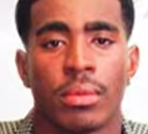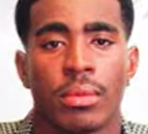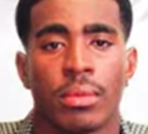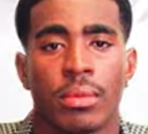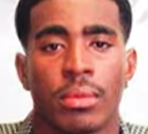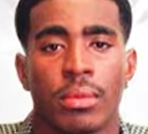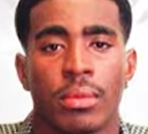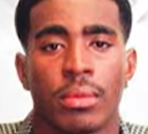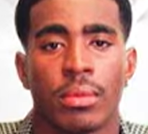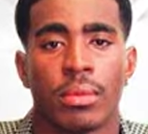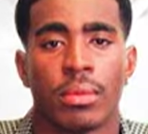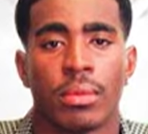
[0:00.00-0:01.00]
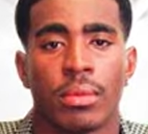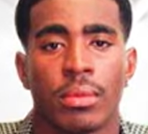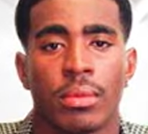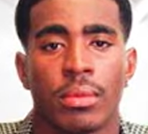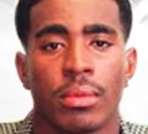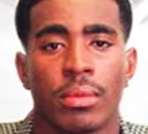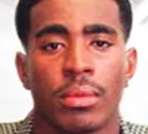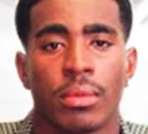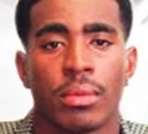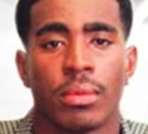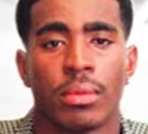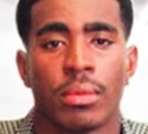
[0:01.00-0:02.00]

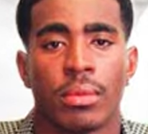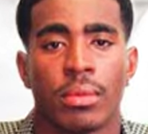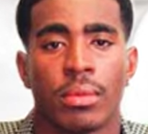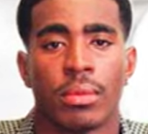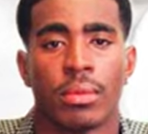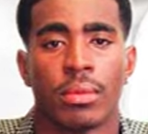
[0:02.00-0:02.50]
No words are spoken by the person on screen.